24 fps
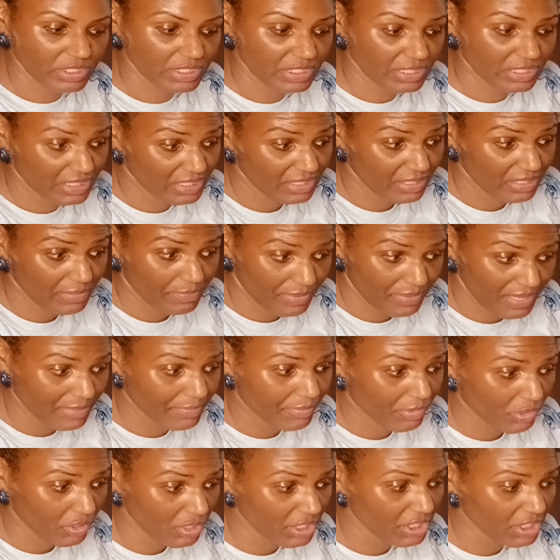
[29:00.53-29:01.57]
this is a big
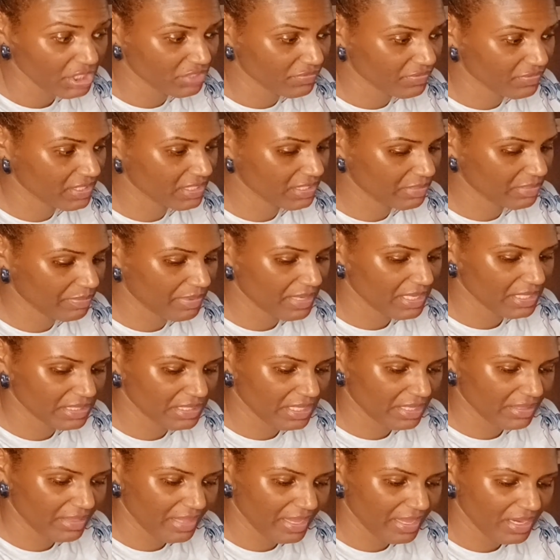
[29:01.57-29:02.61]
blockage for this
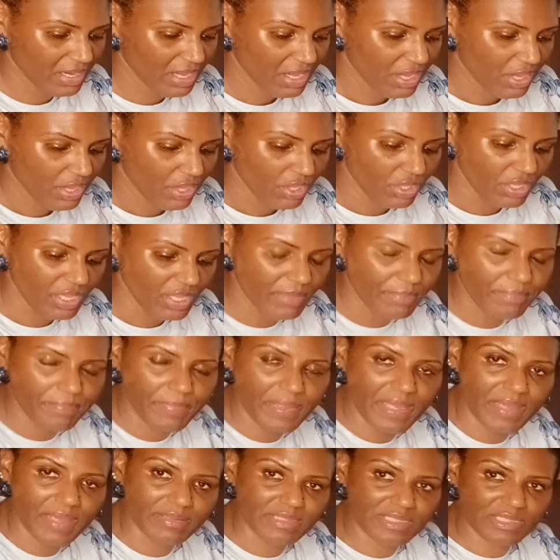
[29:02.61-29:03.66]
person, then it,
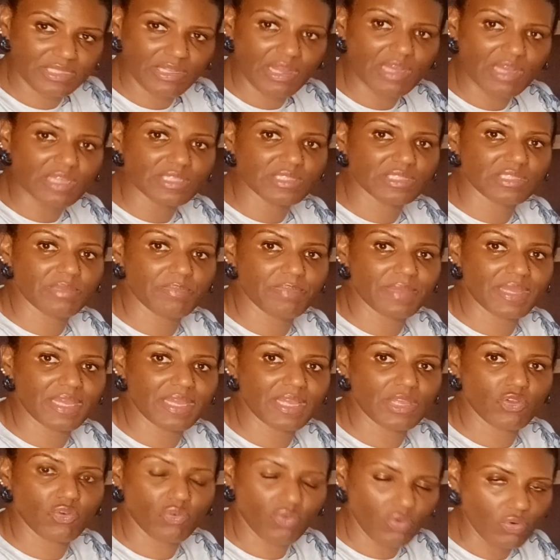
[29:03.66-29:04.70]
it starts to be
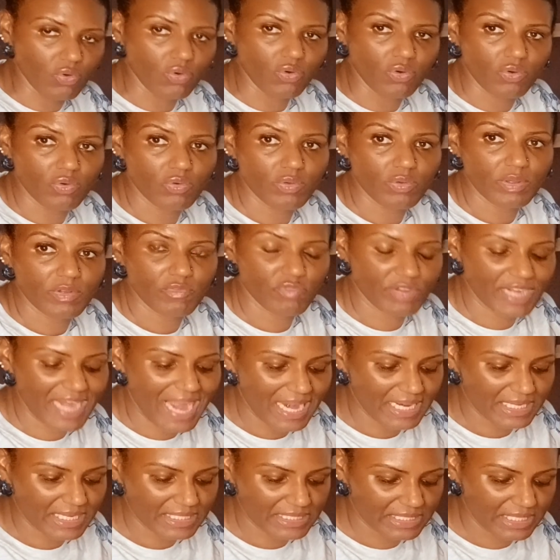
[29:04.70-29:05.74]
your
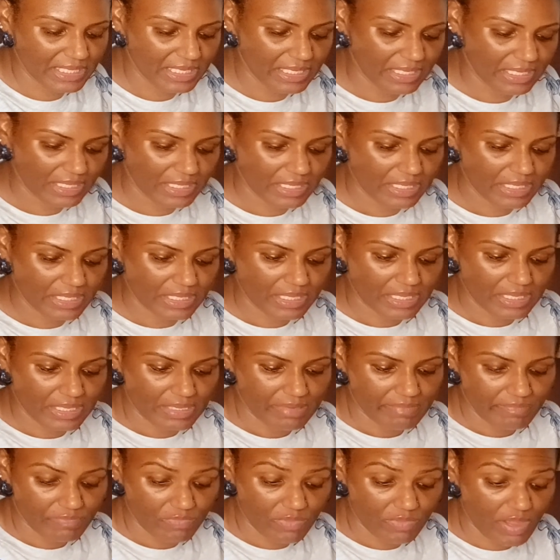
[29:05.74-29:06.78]
reality.
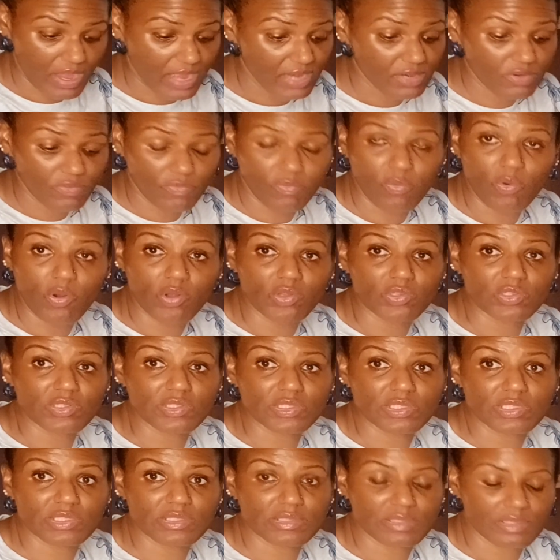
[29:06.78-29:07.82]
Nine of
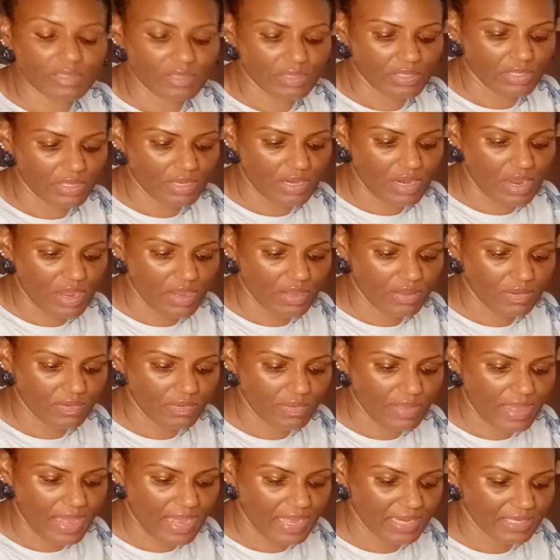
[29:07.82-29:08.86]
Wands, you know,
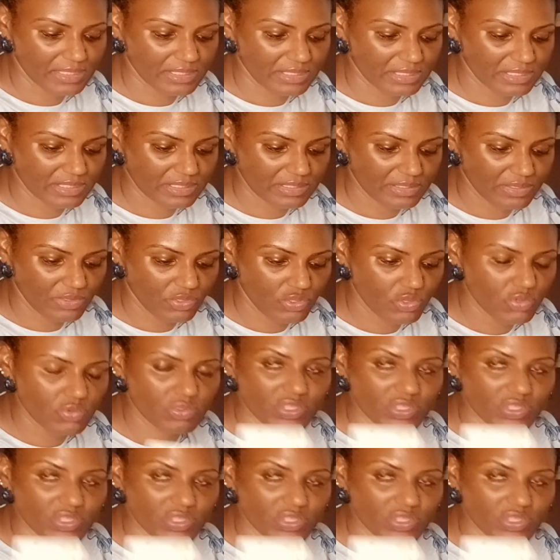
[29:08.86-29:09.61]
and you